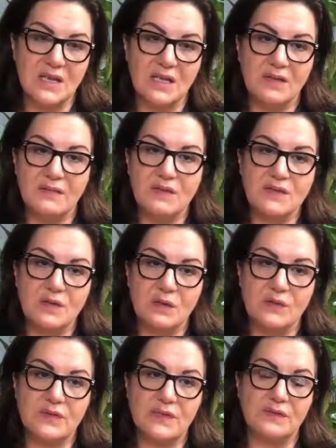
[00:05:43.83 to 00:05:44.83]
even
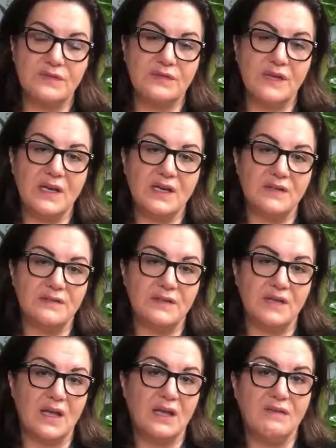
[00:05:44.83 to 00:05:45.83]
though they failed
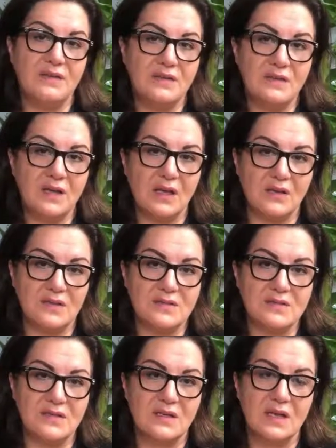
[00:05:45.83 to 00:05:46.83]
with everything
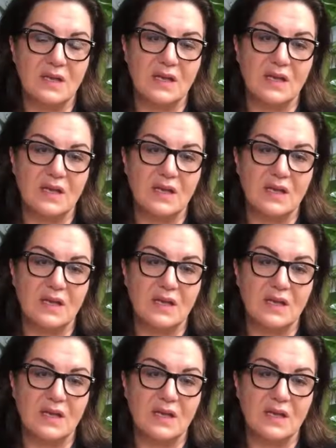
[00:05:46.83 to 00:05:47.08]
else